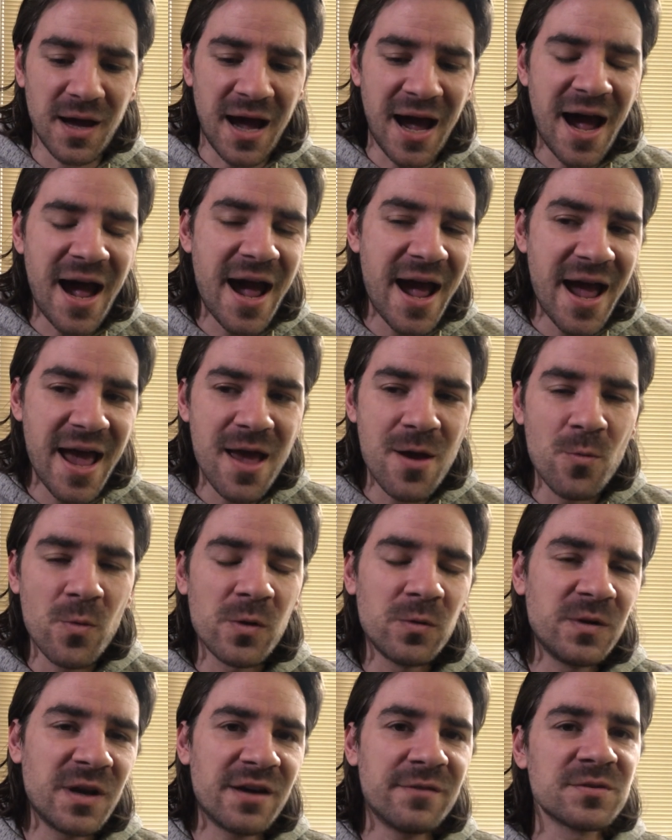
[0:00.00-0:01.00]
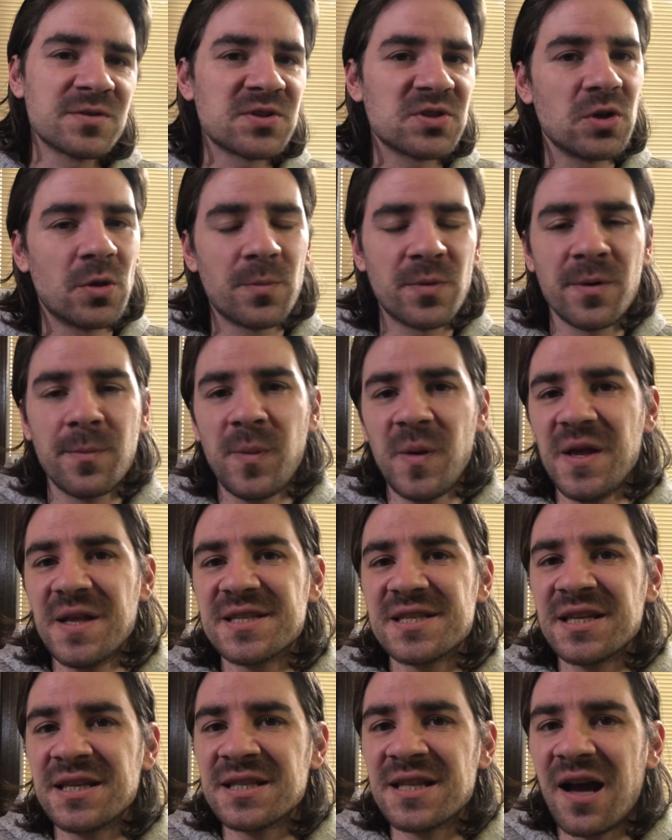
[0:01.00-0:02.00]
I will never stop
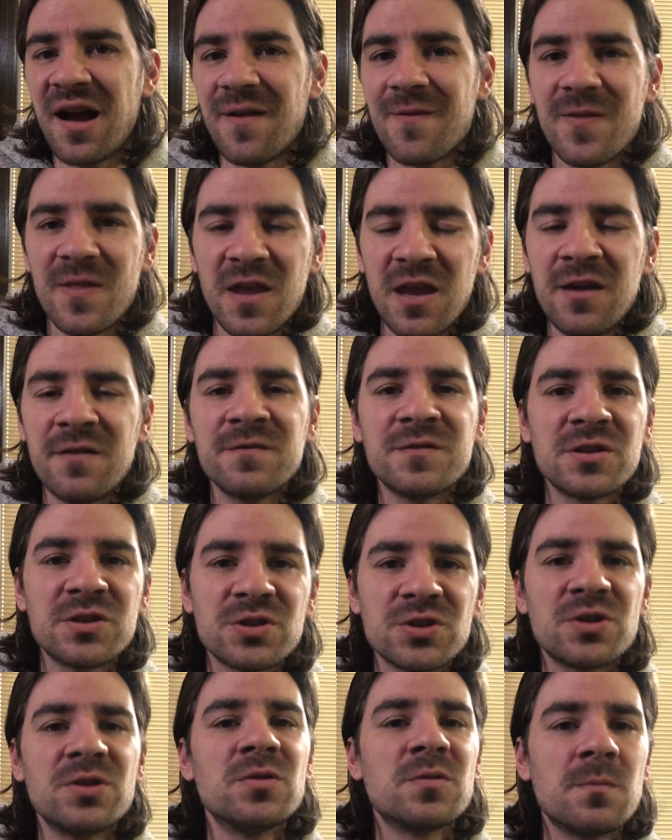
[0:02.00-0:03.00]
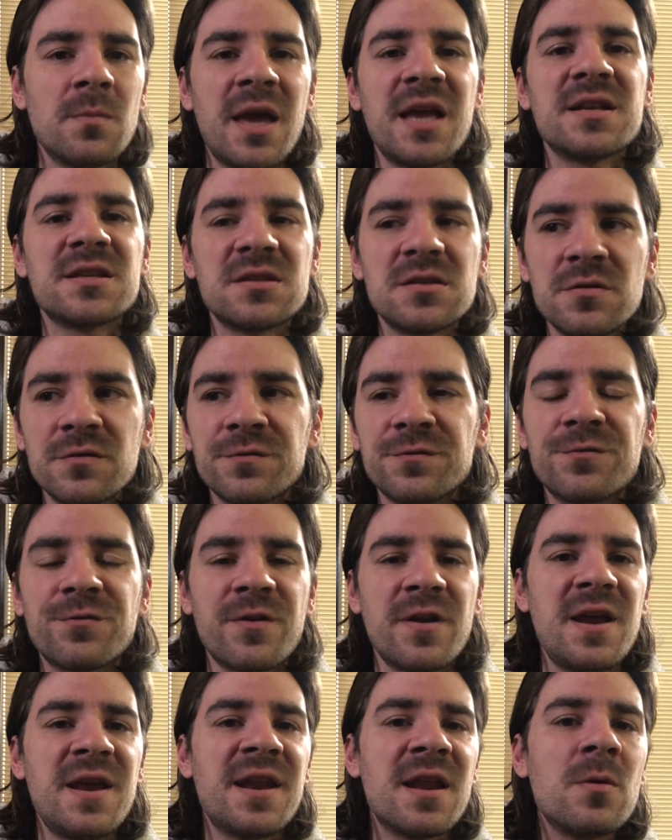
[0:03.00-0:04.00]
repeating that if the truth makes you
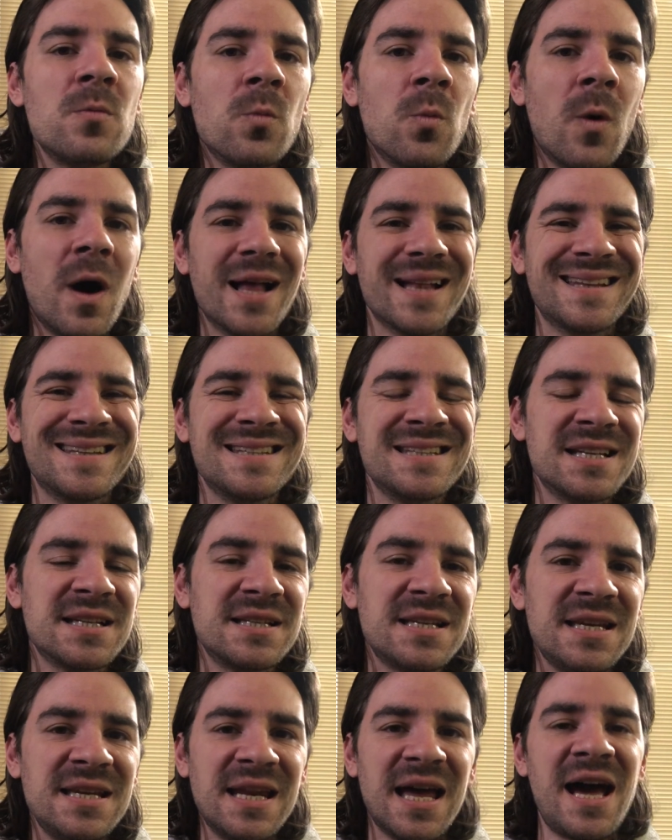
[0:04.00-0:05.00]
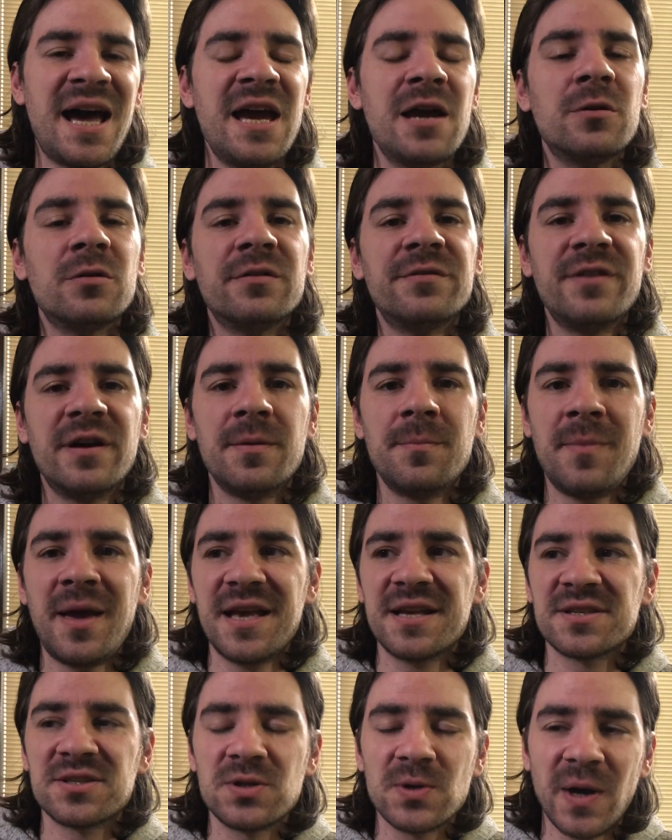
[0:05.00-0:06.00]
free, then what the denial of it
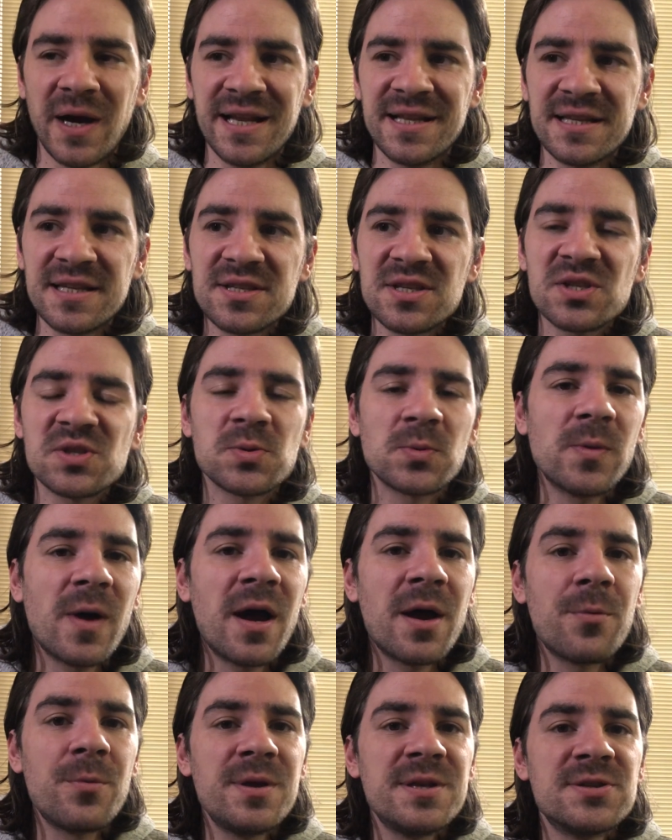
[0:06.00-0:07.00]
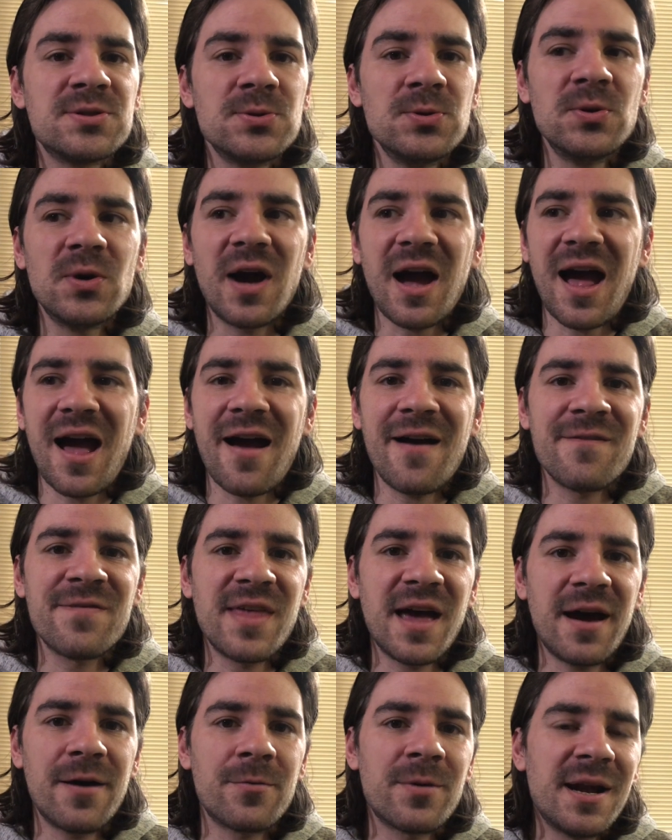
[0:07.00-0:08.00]
makes you. And this is where we do have
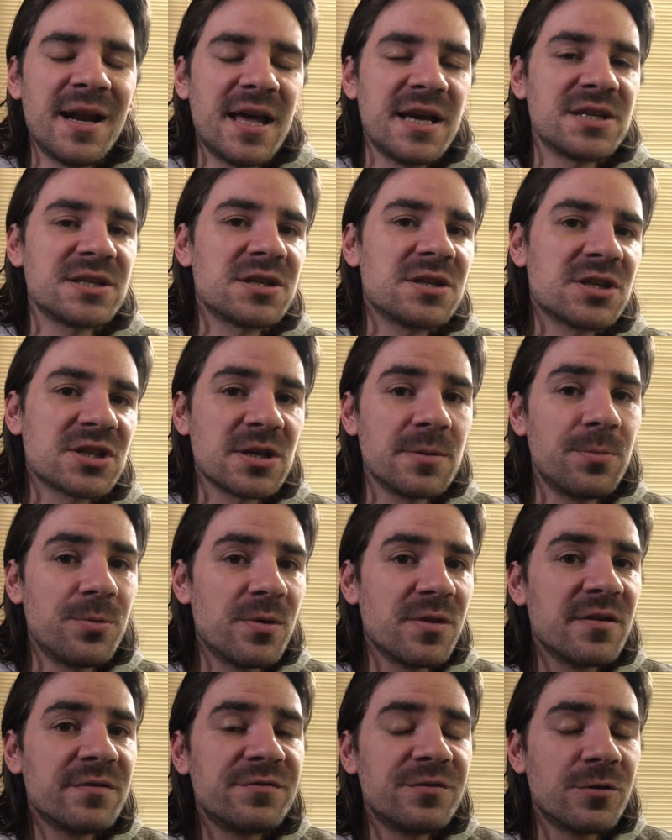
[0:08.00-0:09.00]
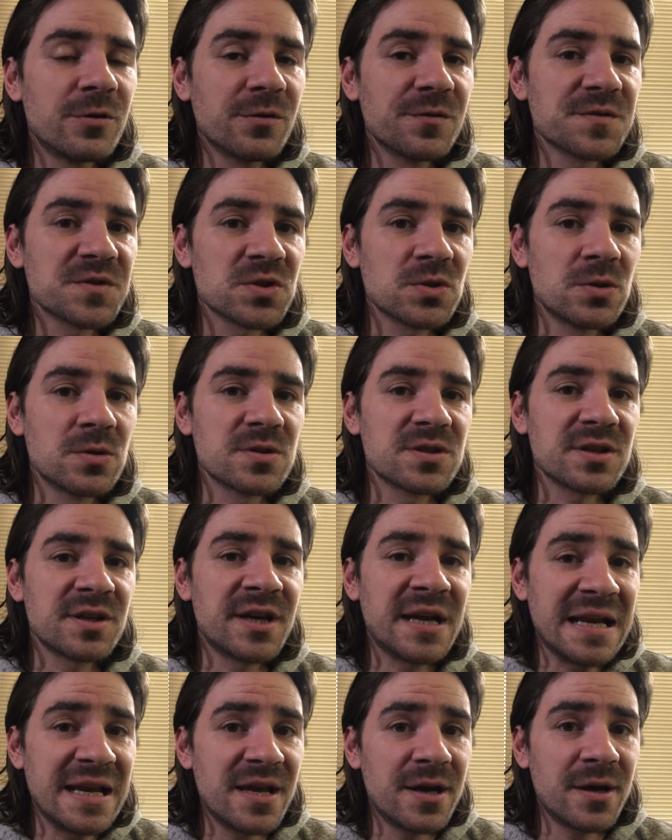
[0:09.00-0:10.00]
that relationship with the Four of Swords
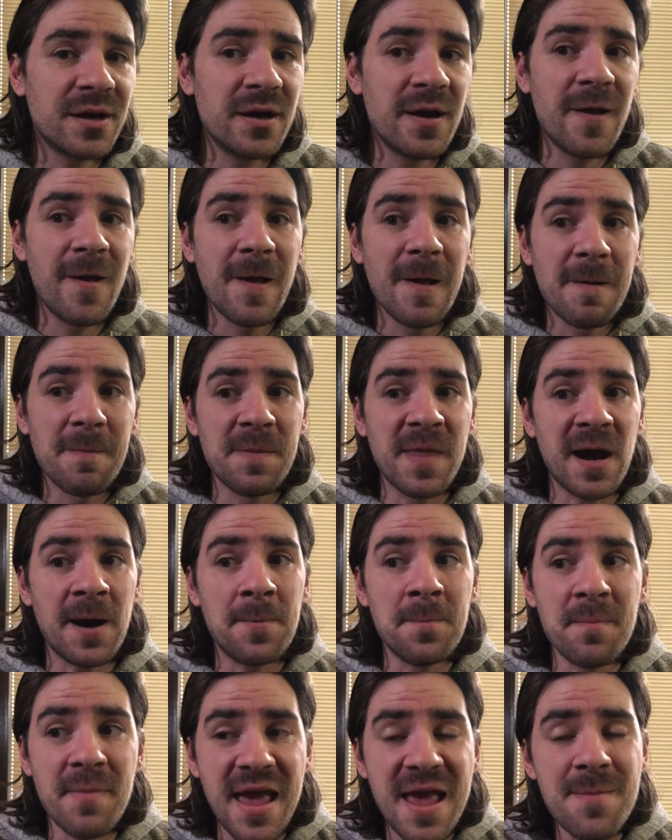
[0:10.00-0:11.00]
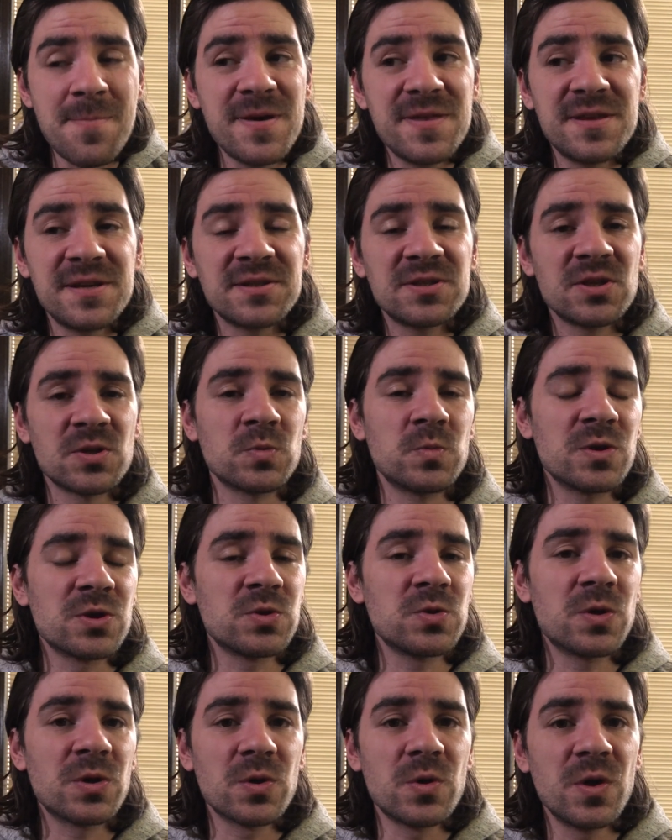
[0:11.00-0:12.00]
earlier, that maybe this is what
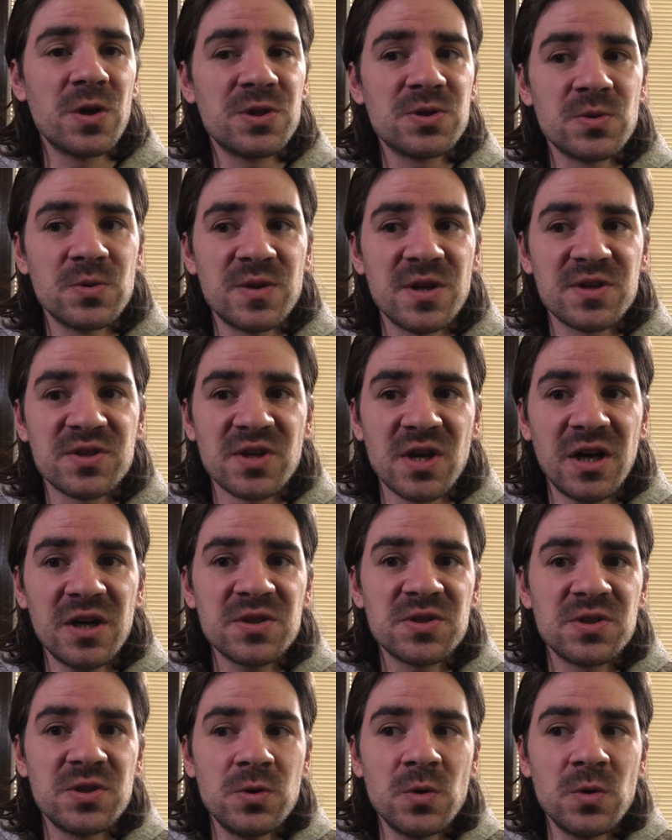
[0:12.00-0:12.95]
you're going to discuss.